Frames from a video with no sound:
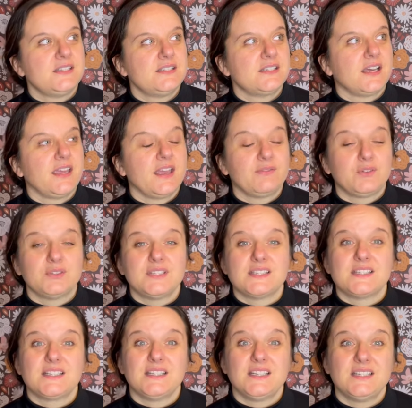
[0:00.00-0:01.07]
I have got
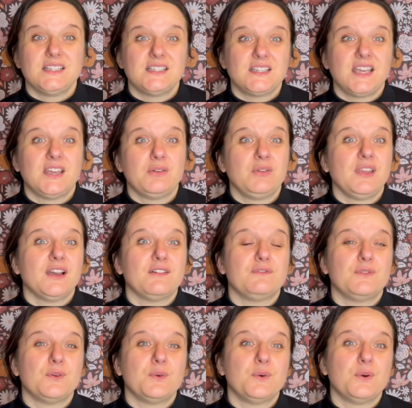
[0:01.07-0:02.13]
designated area
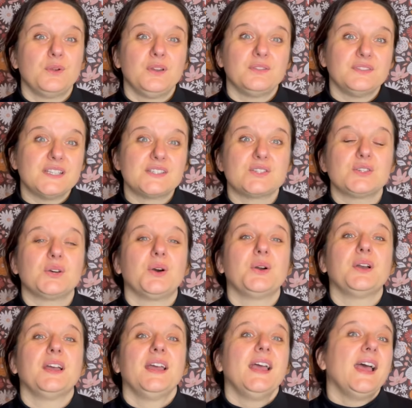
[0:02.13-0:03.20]
for all of the
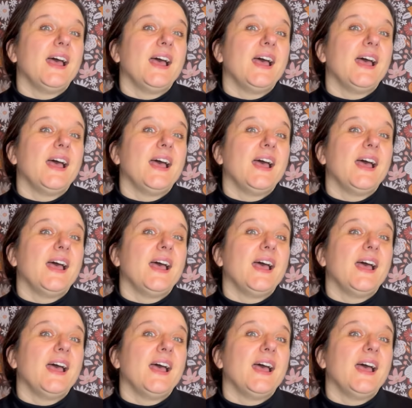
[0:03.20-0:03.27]
stock